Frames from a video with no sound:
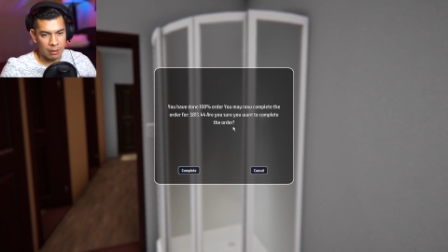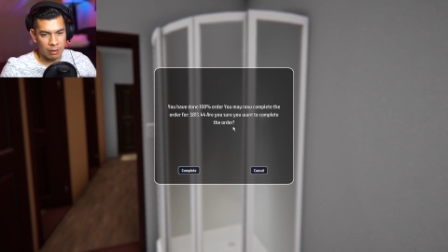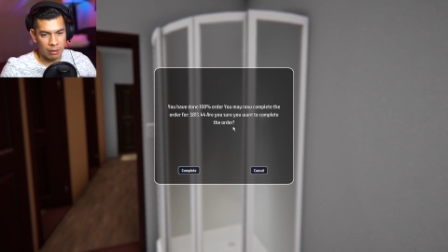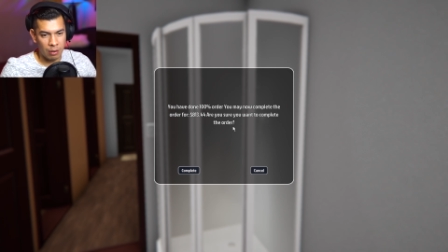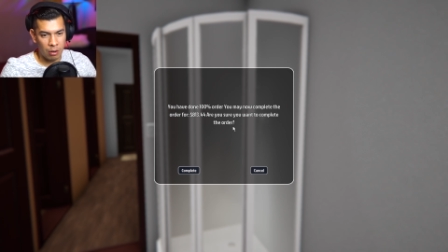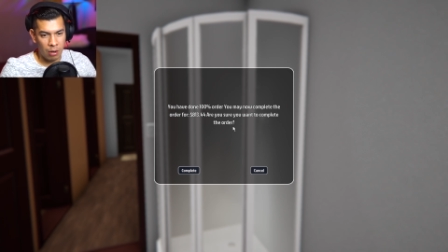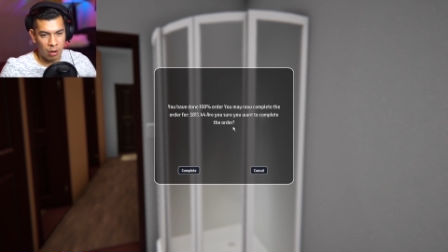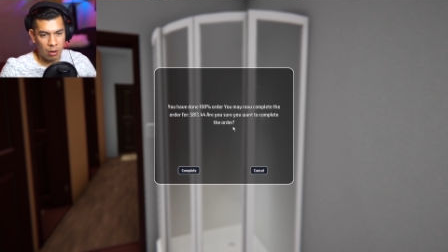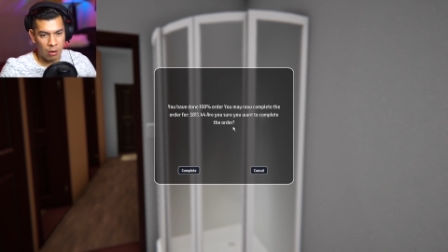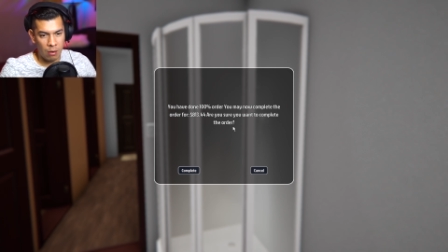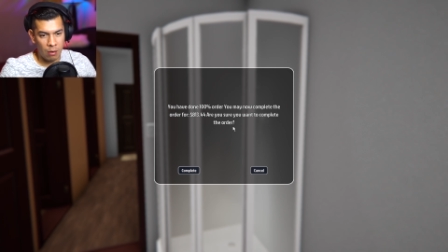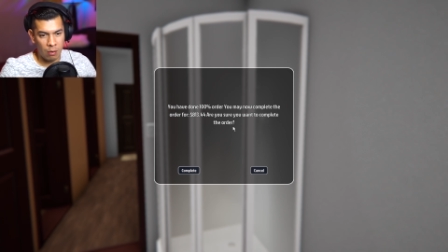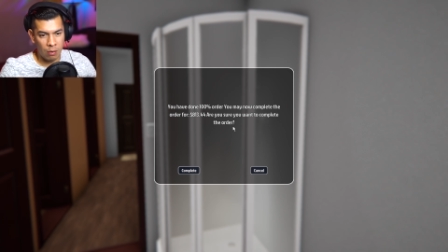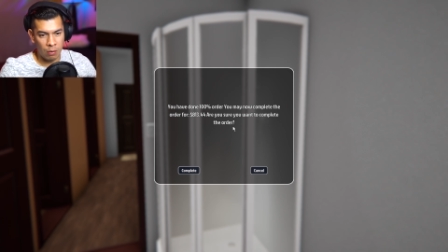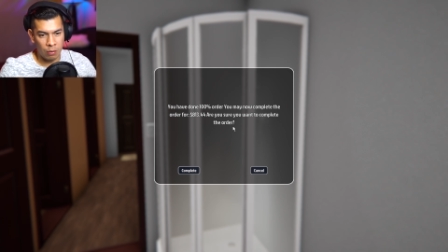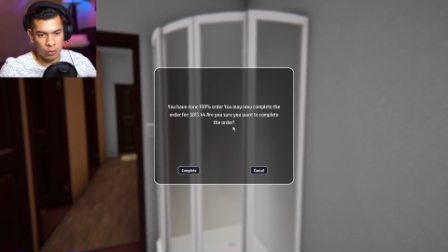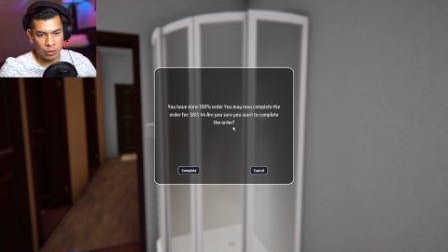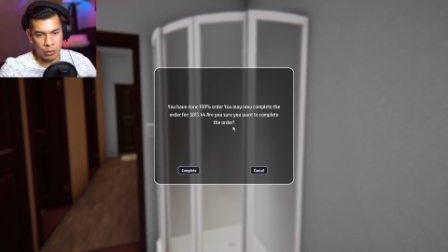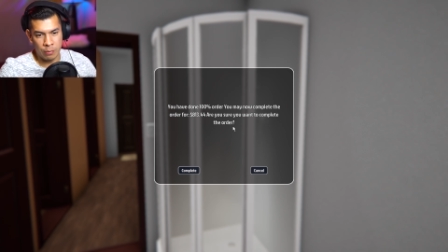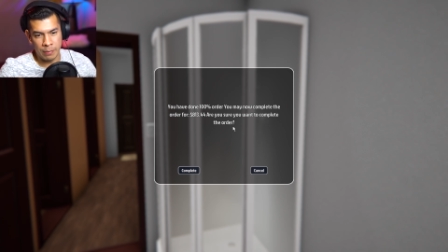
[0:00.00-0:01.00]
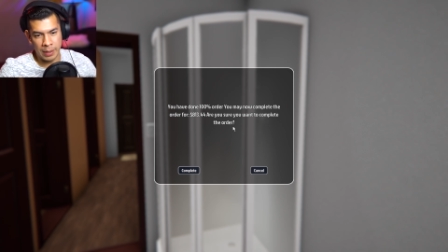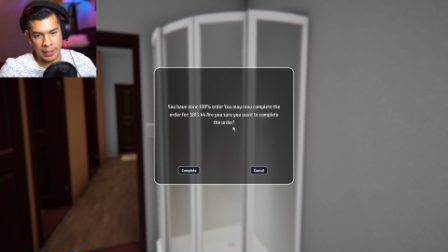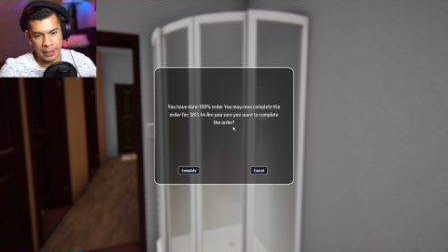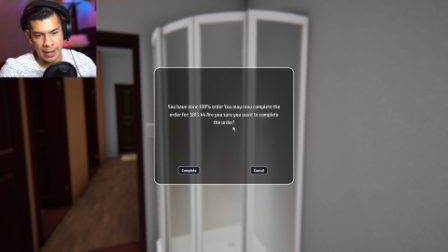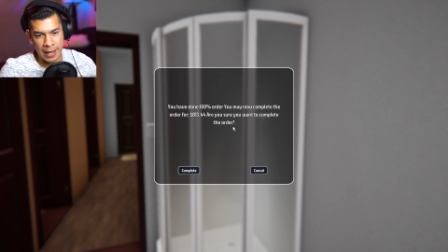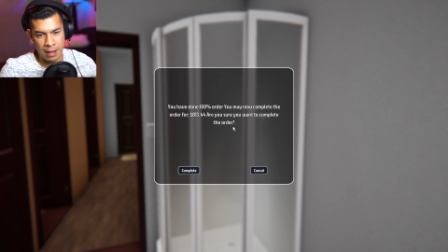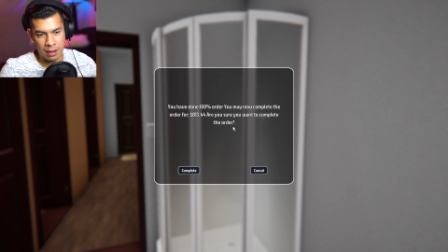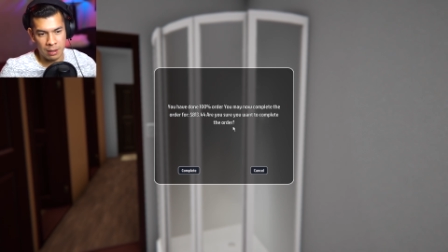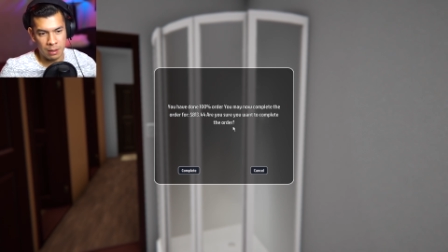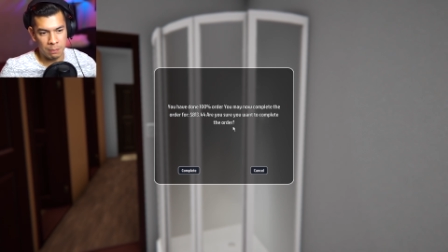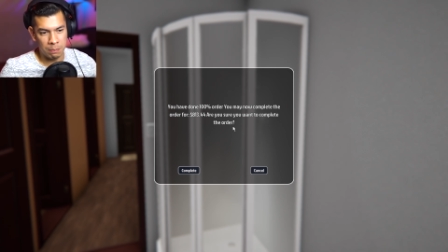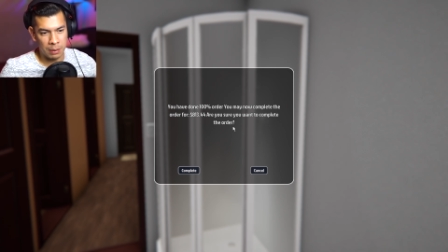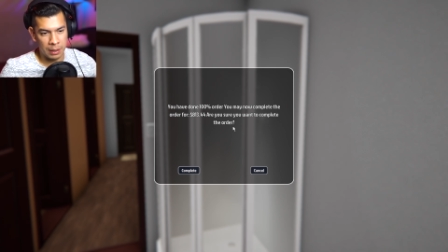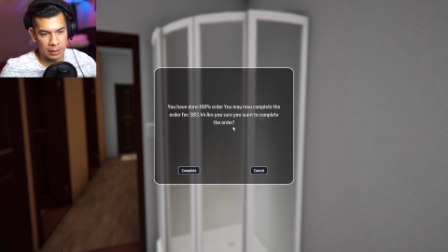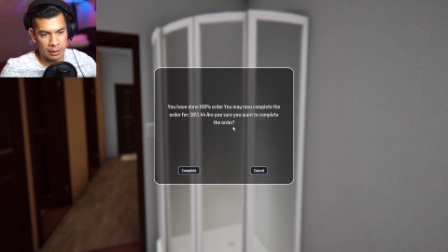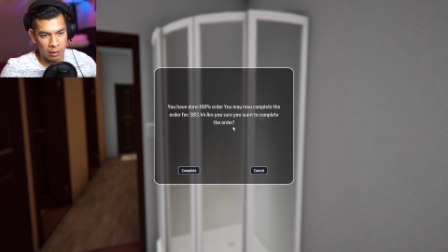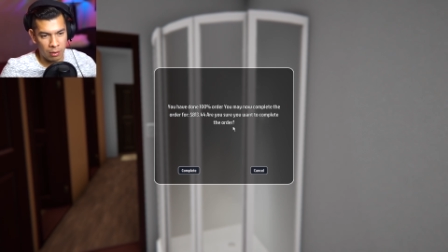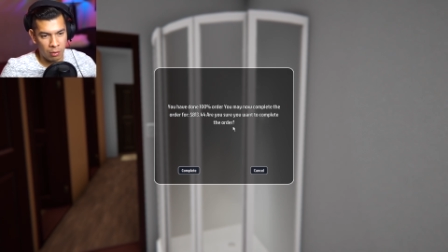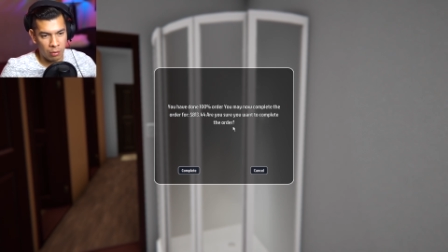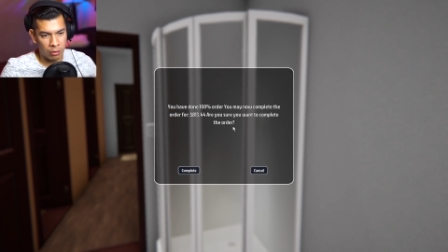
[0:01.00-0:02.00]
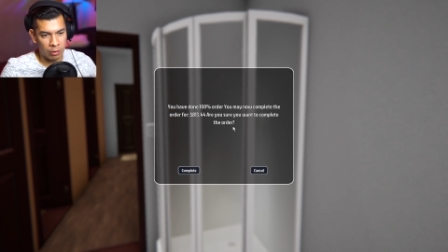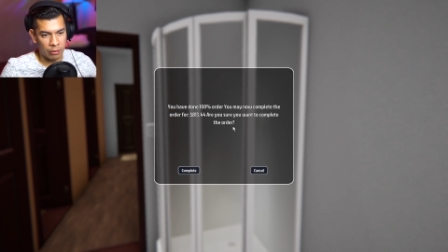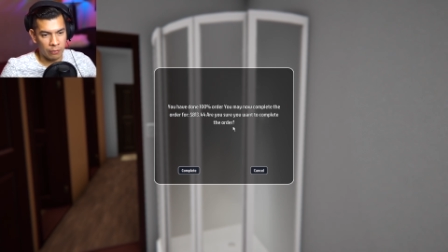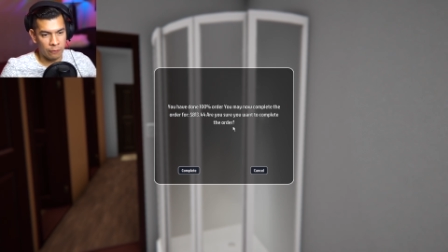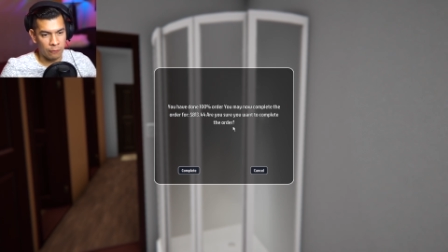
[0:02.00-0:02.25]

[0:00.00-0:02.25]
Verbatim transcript: oh, you may now complete the order